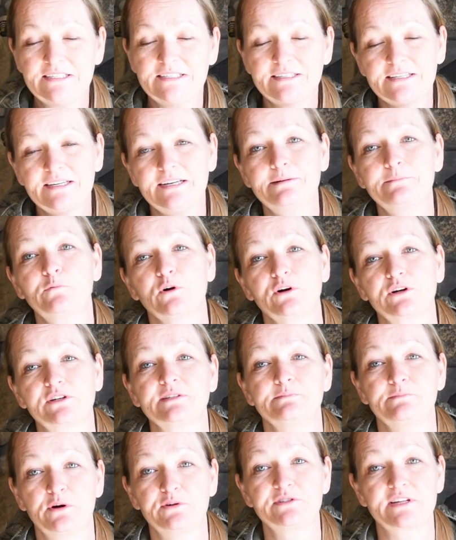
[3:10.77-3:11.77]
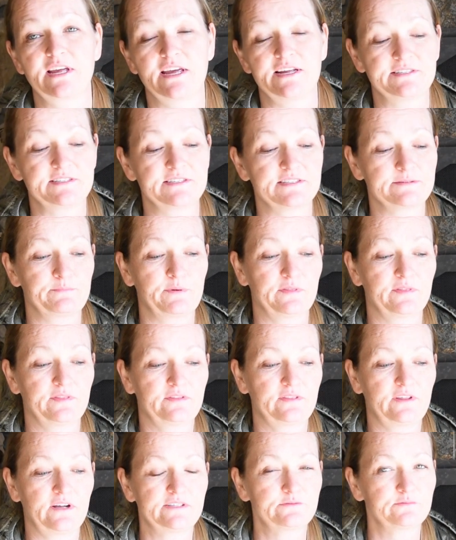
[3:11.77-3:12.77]
that works in most cases, but
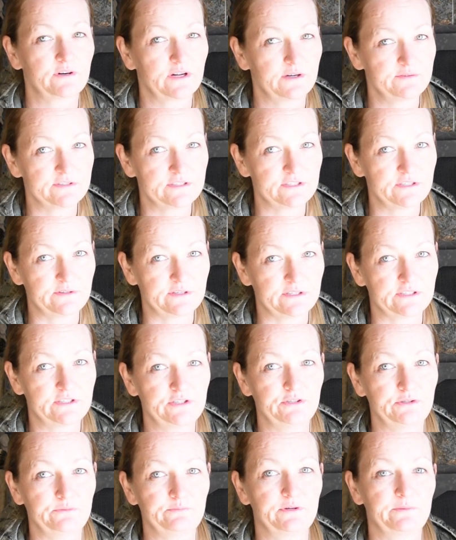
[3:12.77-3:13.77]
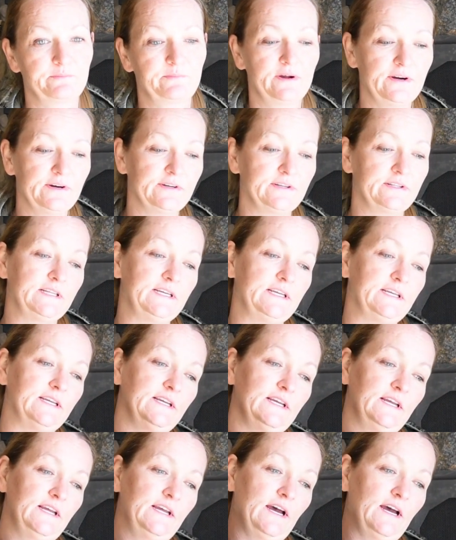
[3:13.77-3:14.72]
that's what I was doing too. But apparently